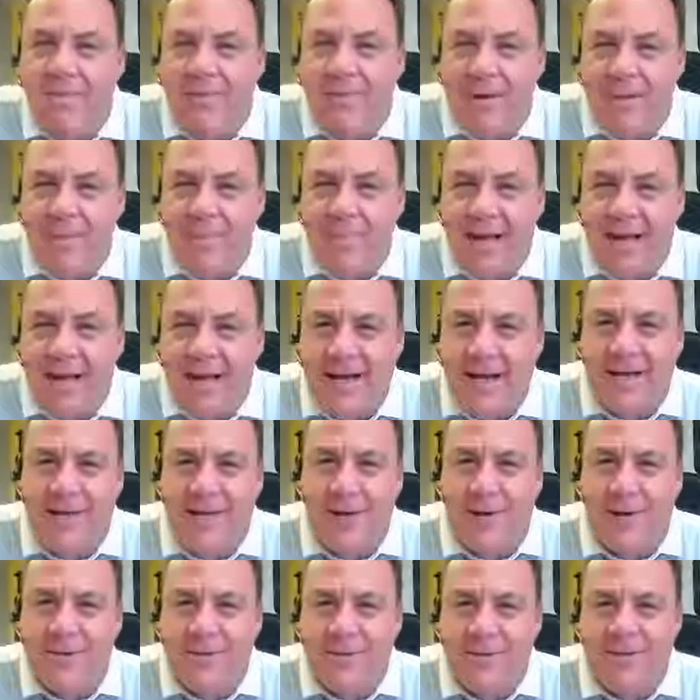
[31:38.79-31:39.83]

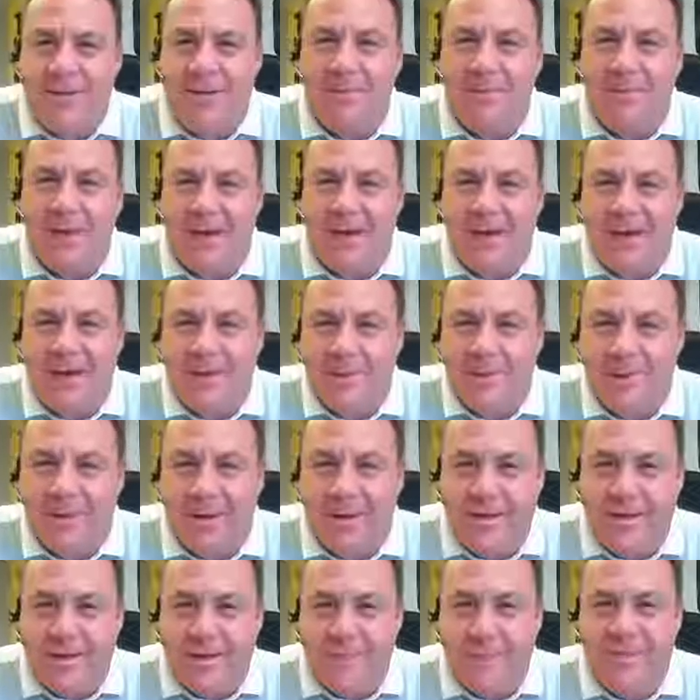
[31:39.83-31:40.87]
Everybody knows somebody in
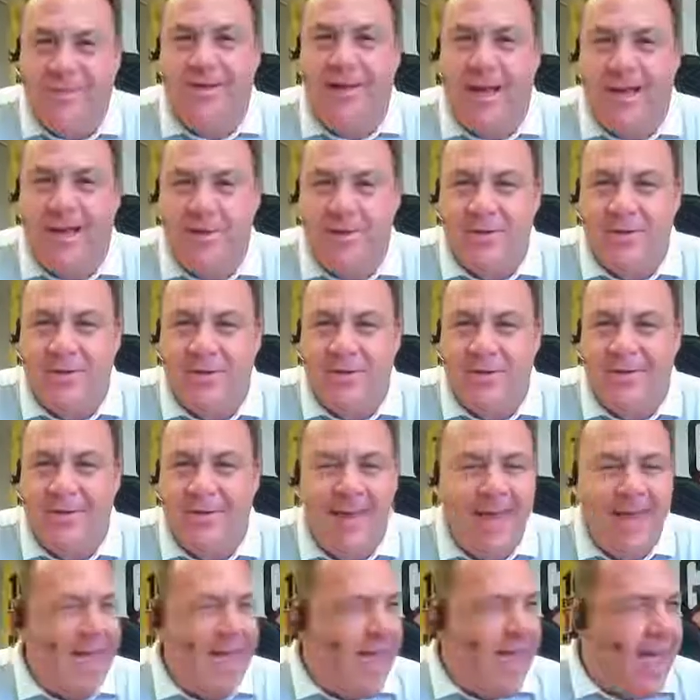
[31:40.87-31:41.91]

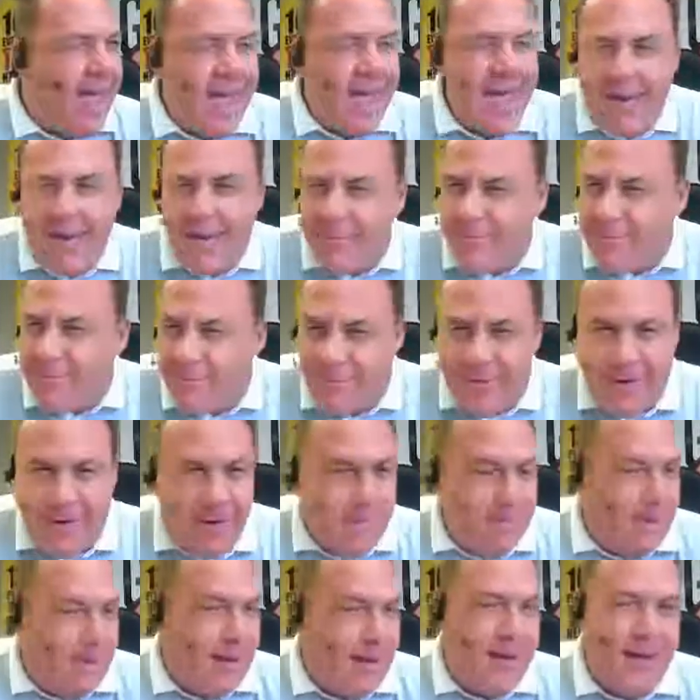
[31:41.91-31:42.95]
transportation.
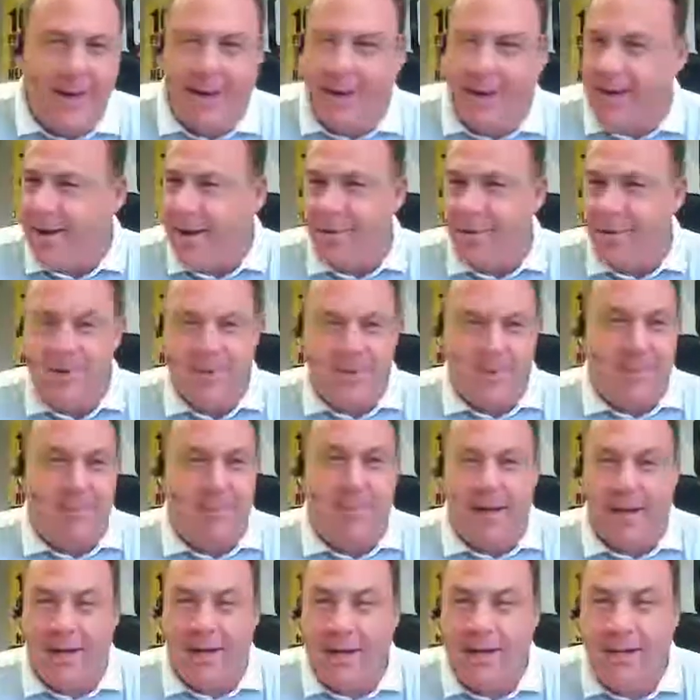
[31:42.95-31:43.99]
Everybody knows
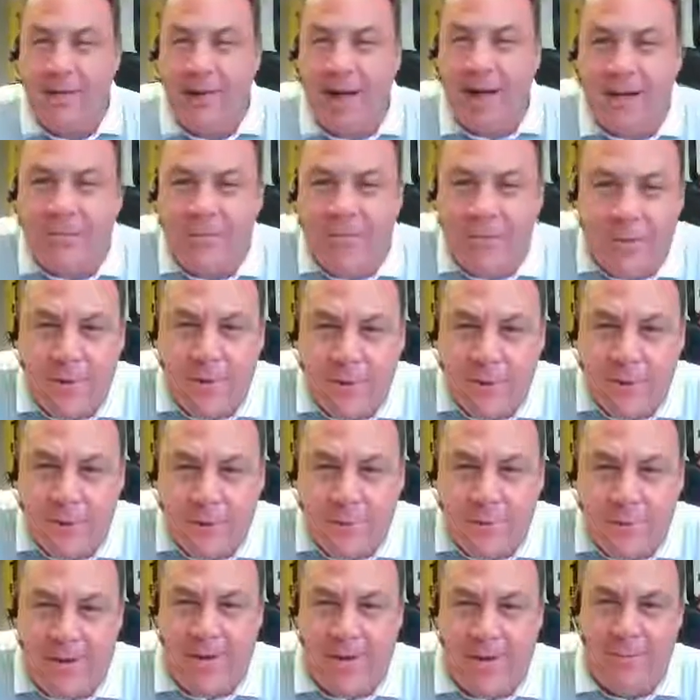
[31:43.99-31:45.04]
somebody. You got
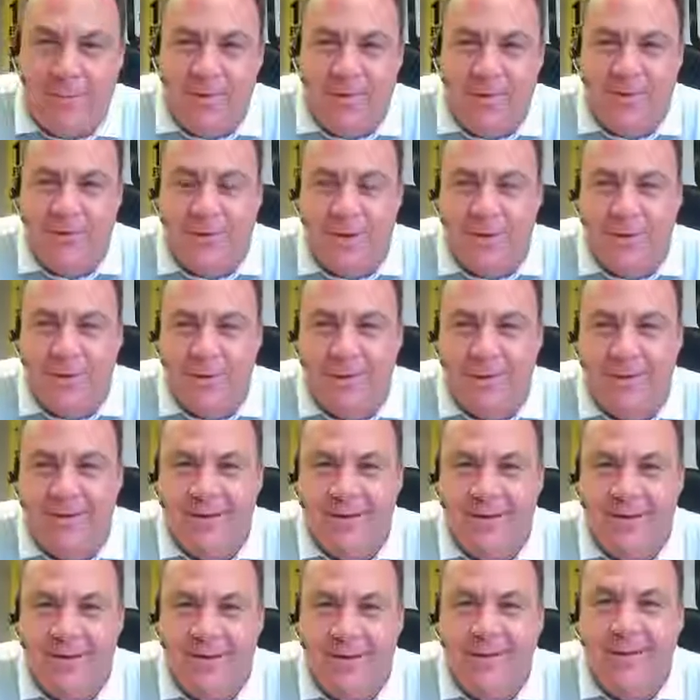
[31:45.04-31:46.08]
furniture being moved, don't
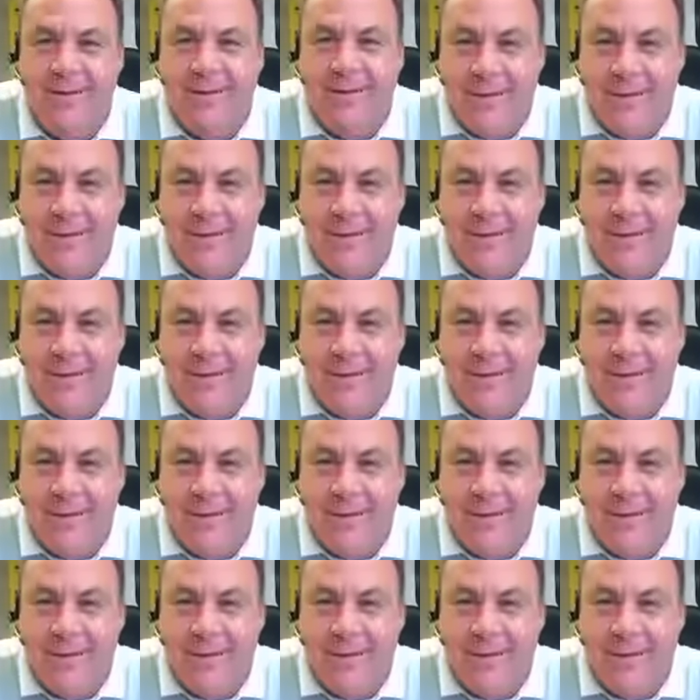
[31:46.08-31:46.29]
you?